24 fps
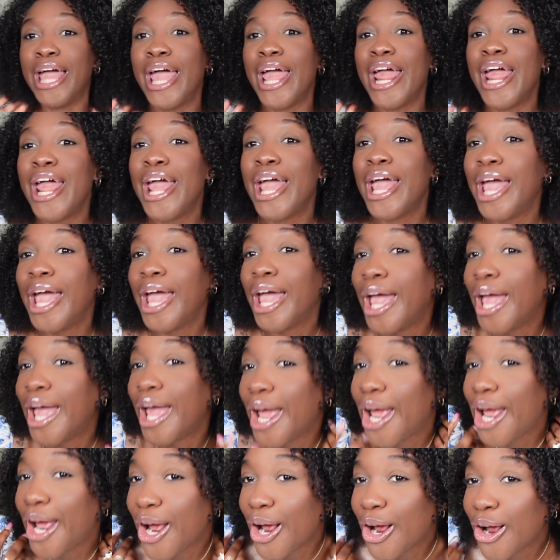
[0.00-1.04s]
down,
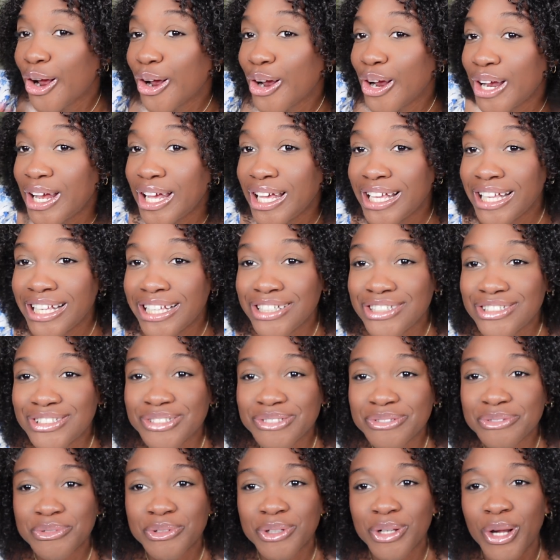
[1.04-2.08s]
I love the way
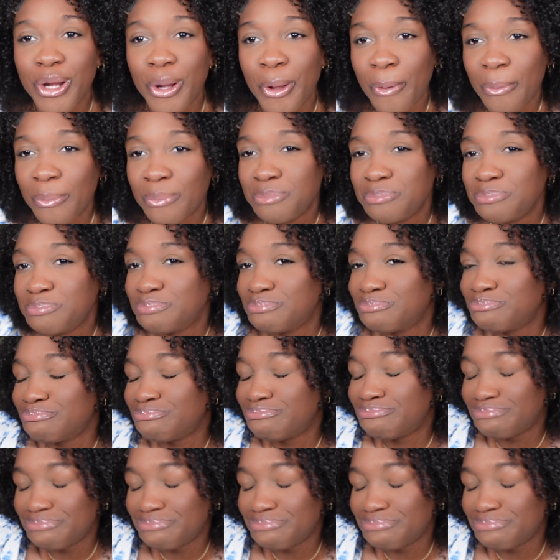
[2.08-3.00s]
my hair came out that